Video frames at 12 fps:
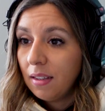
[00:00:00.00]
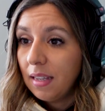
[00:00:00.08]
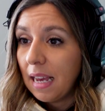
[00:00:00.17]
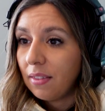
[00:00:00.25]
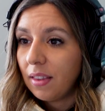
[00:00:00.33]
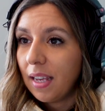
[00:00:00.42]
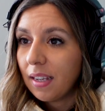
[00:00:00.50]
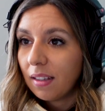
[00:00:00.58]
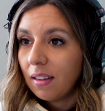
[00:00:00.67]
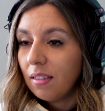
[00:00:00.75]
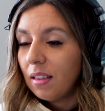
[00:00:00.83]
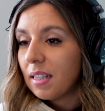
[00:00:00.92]
Yeah, and
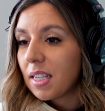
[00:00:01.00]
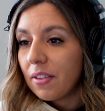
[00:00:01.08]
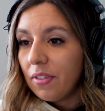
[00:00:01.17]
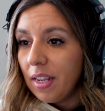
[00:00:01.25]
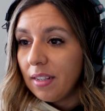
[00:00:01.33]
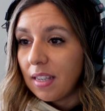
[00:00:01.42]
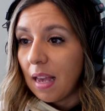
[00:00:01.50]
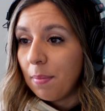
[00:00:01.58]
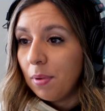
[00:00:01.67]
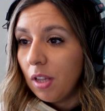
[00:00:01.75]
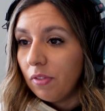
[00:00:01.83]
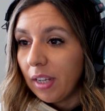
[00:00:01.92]
like, let's give the
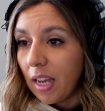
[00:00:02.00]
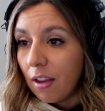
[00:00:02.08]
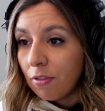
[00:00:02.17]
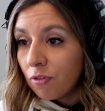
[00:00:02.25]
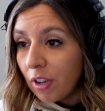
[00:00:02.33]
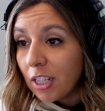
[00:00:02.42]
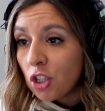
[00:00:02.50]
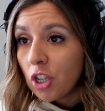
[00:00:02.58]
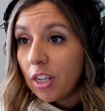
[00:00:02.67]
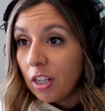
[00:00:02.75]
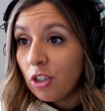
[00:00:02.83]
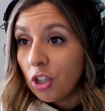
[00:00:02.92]
example of like a fish
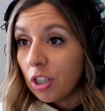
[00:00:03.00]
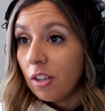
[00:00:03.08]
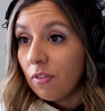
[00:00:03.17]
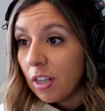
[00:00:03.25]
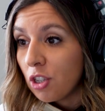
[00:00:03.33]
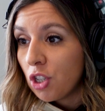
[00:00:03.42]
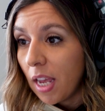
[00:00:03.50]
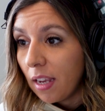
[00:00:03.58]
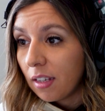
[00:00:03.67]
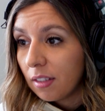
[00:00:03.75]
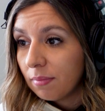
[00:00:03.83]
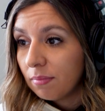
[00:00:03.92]
in a dirty fish
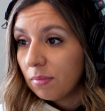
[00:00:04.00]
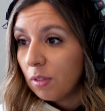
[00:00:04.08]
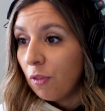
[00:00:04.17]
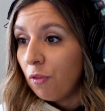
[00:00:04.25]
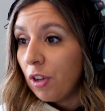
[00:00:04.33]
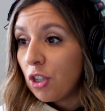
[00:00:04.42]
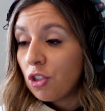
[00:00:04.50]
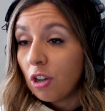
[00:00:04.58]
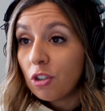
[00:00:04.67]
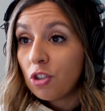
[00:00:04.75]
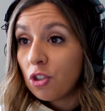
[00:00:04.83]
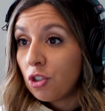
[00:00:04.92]
tank. The fish
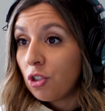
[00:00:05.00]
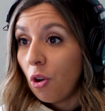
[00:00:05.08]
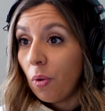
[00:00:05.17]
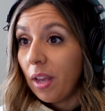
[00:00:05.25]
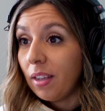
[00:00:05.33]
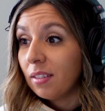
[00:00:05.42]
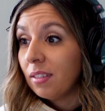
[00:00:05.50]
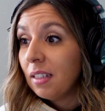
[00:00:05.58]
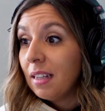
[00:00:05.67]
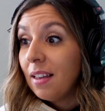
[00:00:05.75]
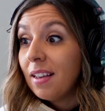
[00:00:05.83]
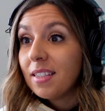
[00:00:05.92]
starts showing
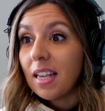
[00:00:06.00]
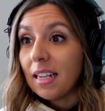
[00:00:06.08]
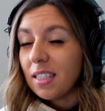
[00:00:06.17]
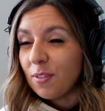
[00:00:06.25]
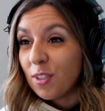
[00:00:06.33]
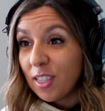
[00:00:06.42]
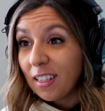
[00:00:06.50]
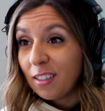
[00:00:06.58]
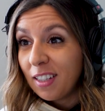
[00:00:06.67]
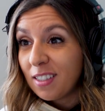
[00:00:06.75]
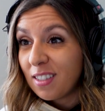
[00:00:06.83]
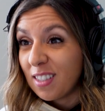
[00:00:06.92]
signs of
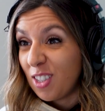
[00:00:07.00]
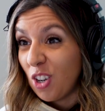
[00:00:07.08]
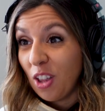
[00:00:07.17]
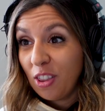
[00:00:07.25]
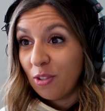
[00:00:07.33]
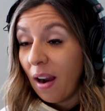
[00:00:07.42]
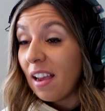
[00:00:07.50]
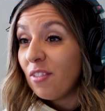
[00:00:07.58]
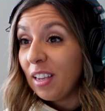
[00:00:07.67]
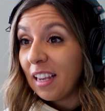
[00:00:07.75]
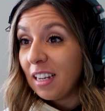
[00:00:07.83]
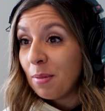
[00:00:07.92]
sickness. It's not
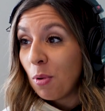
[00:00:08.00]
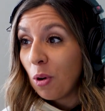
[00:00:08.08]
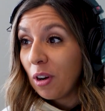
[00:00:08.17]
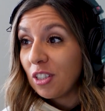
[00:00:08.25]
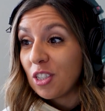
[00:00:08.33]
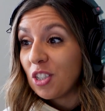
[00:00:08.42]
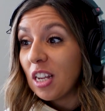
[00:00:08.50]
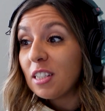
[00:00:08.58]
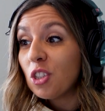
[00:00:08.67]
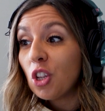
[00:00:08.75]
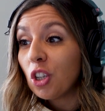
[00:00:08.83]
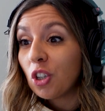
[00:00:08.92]
thriving anymore. It just
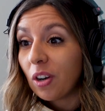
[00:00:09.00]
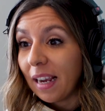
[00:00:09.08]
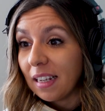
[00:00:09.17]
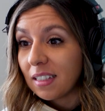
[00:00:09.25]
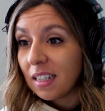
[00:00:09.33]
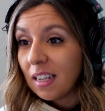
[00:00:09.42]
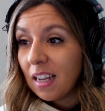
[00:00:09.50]
doesn't look great.